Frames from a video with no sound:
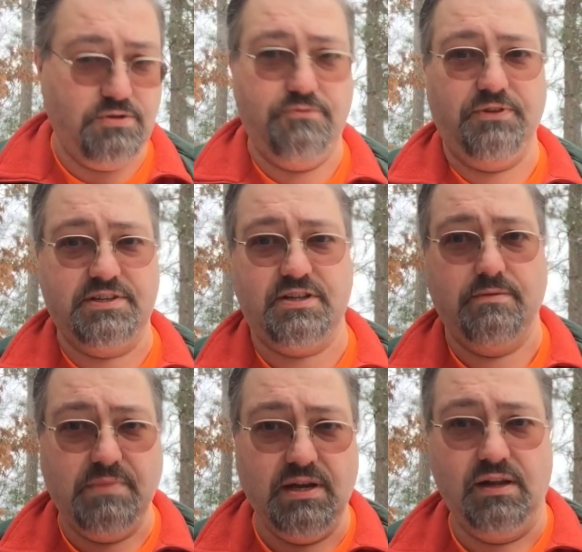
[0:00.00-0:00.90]
2 fixed in
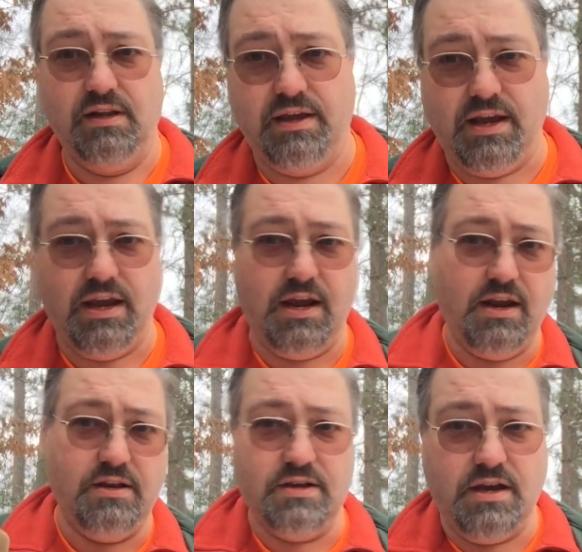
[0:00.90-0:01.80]
the middle
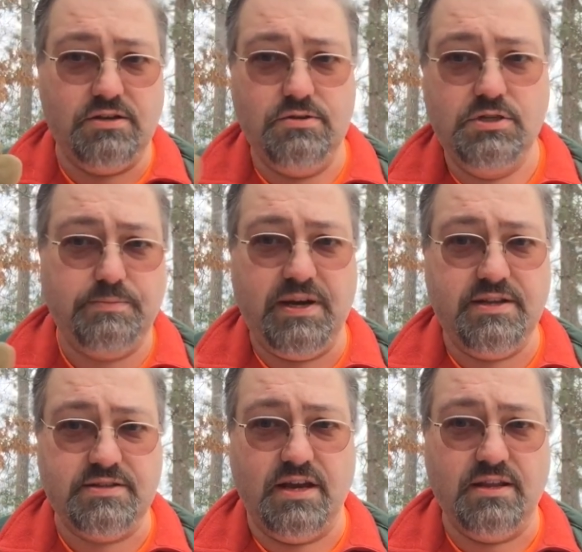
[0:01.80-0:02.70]
and 2
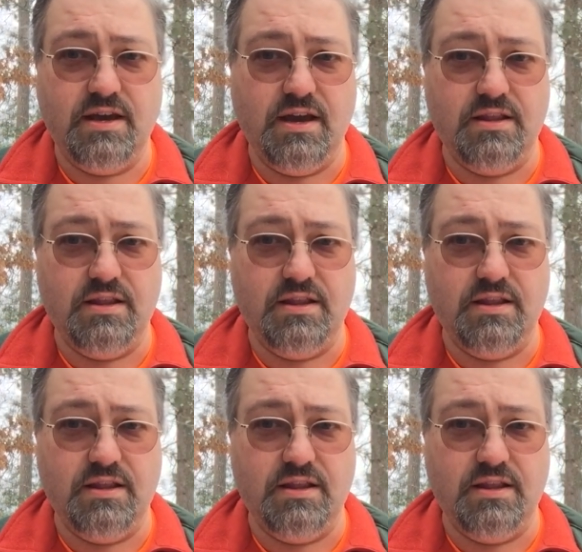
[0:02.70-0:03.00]
spinnies on